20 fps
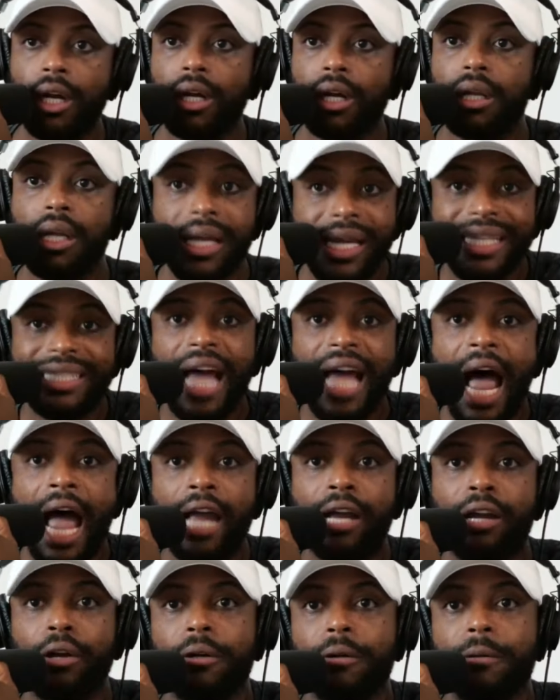at
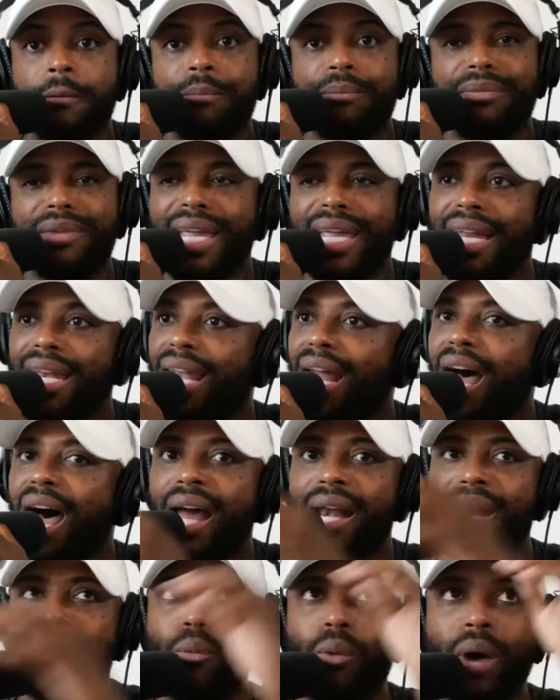Tiger. He loved
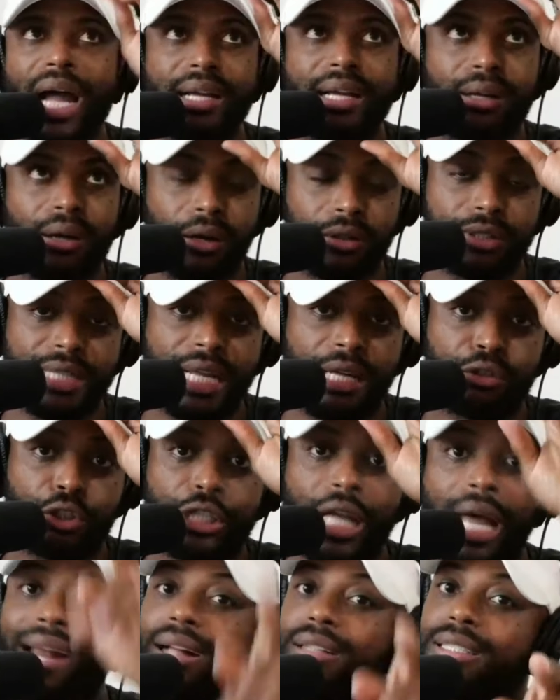them white girls. Now, shout
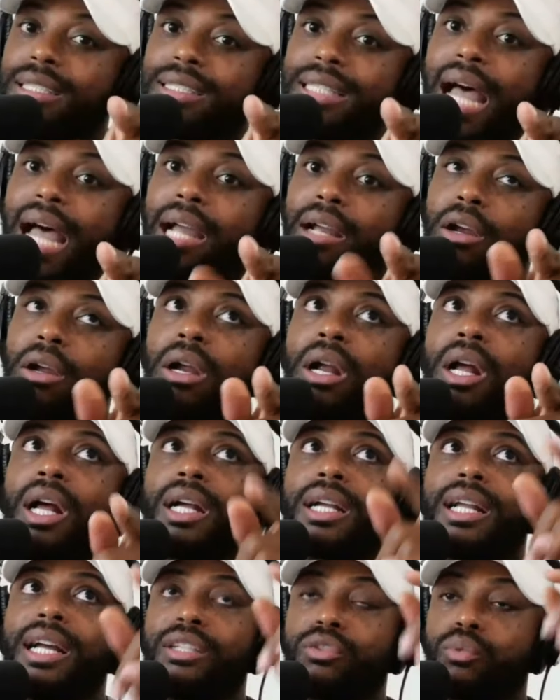out to Tiger,
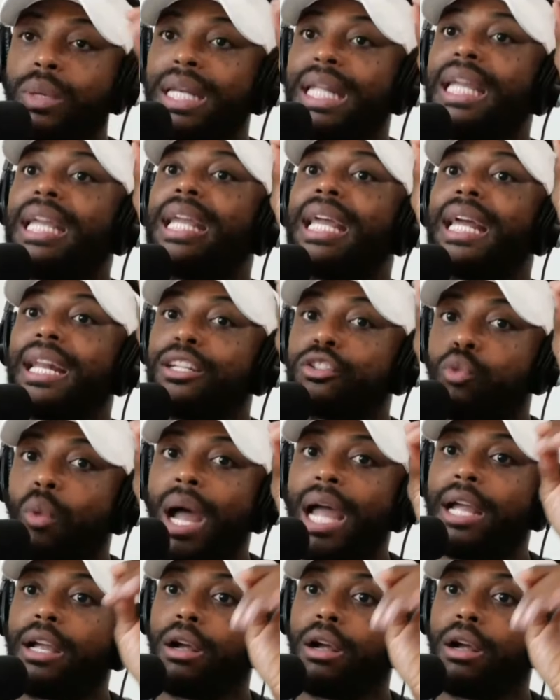because when he get his white girls,